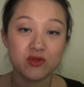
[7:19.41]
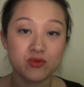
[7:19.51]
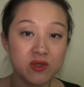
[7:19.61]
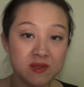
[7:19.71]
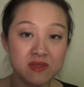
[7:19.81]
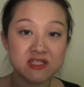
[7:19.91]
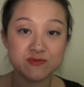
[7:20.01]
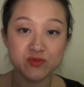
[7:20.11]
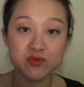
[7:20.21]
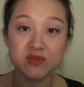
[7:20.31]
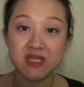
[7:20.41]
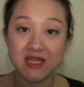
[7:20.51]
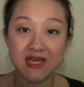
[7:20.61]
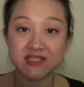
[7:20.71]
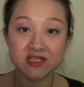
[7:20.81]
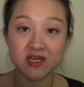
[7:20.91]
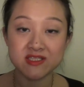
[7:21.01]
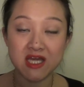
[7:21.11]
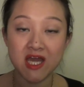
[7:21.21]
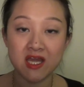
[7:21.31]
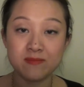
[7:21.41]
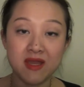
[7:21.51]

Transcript: creamy, smooth, they last a long time,